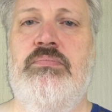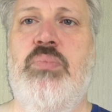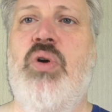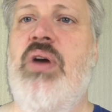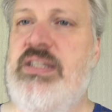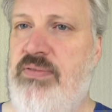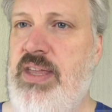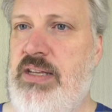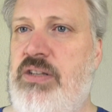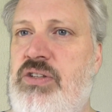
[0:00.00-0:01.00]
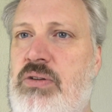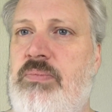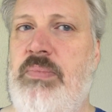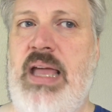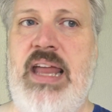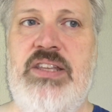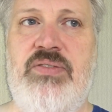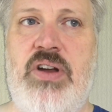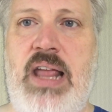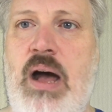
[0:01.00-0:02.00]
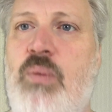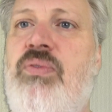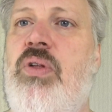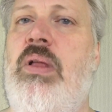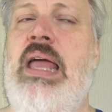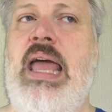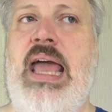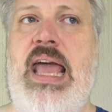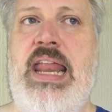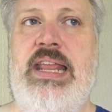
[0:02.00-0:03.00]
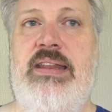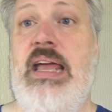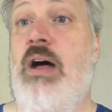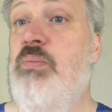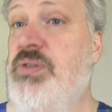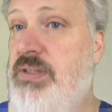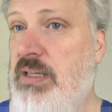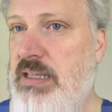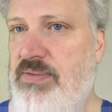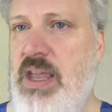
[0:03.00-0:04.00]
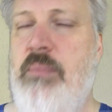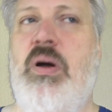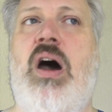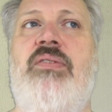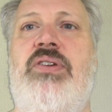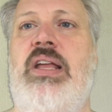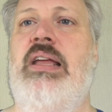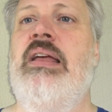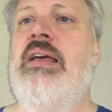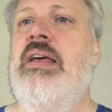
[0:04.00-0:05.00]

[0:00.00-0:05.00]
progressive thing to do, and is very helpful, and it helps alleviate poverty.